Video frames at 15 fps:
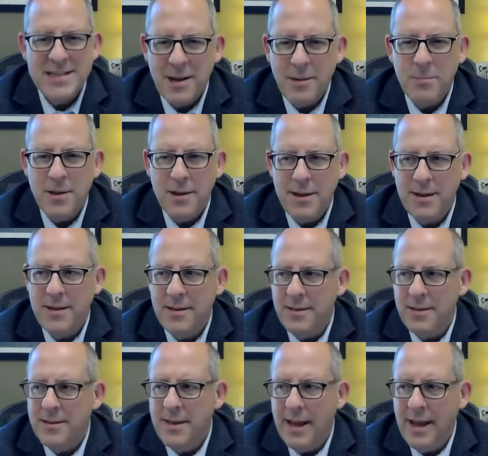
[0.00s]
something
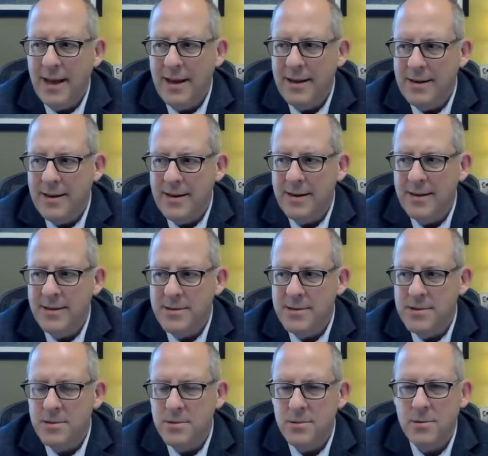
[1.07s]
that
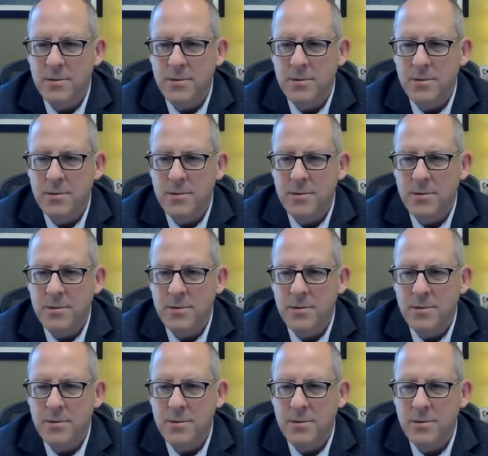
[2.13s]
is